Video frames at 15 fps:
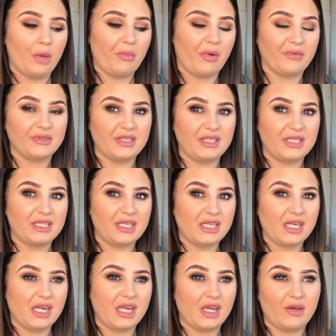Obviously
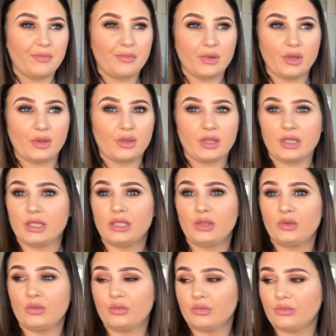today I broke that
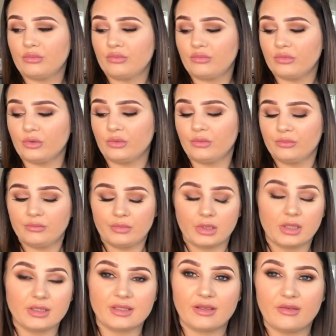little rule
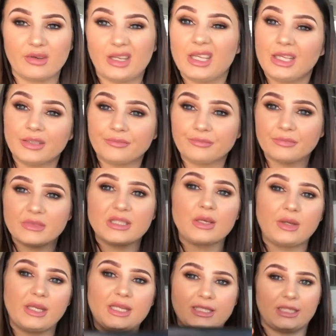because they're in here, so
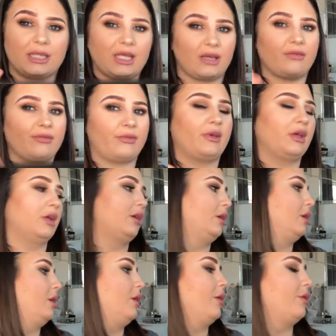I need to give
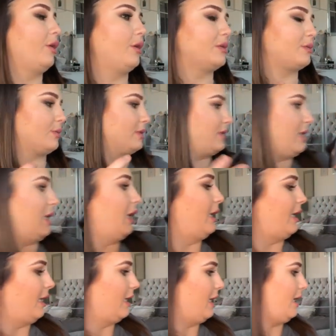those ones a clean